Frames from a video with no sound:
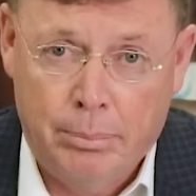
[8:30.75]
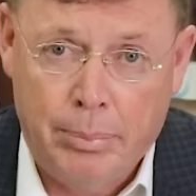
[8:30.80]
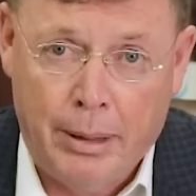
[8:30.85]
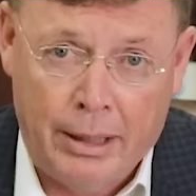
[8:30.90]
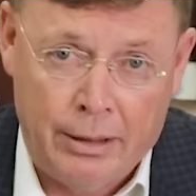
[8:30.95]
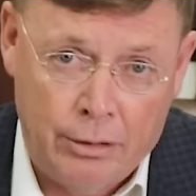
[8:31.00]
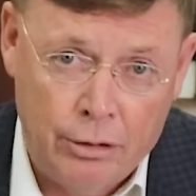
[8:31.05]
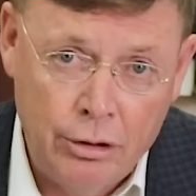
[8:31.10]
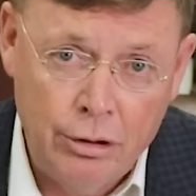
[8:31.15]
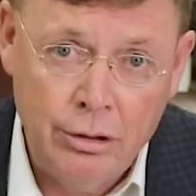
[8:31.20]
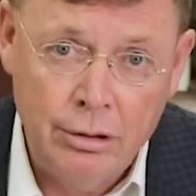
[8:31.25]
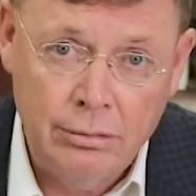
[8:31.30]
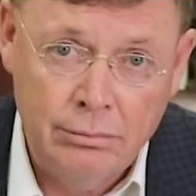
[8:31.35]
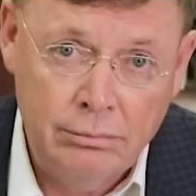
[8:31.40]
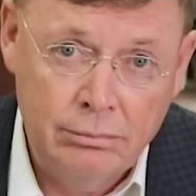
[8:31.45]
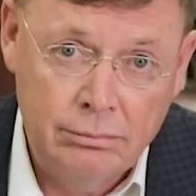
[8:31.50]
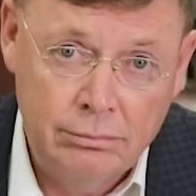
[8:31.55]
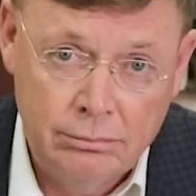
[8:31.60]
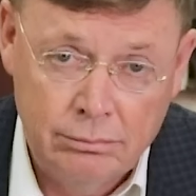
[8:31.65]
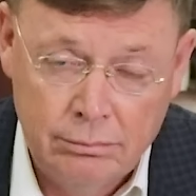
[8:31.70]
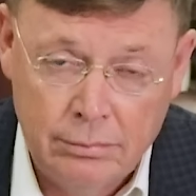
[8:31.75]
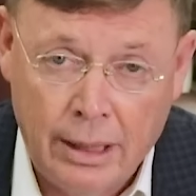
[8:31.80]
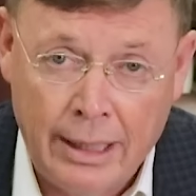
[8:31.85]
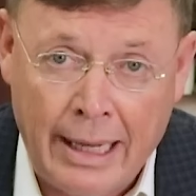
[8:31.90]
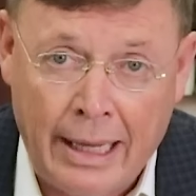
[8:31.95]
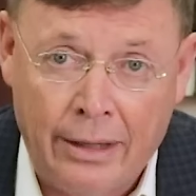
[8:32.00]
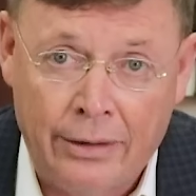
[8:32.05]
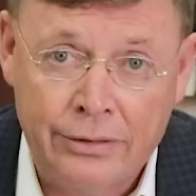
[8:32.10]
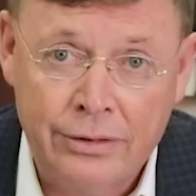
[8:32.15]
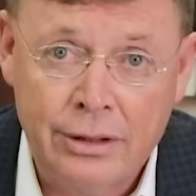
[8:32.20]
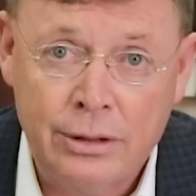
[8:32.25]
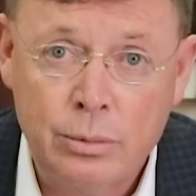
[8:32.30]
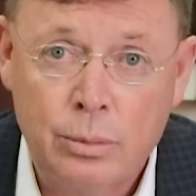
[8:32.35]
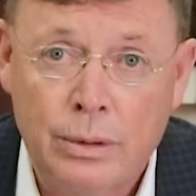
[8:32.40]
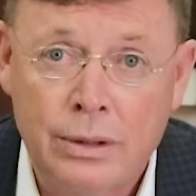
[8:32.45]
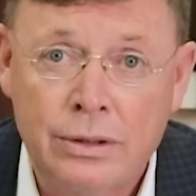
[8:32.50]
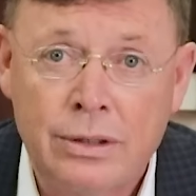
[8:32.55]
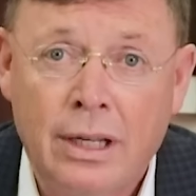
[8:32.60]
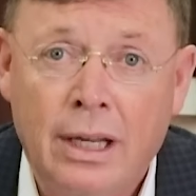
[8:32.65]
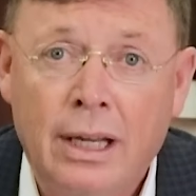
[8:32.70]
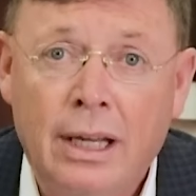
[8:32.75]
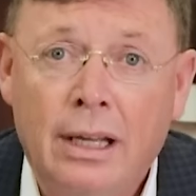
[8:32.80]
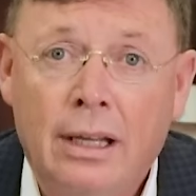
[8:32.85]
by her analysis, was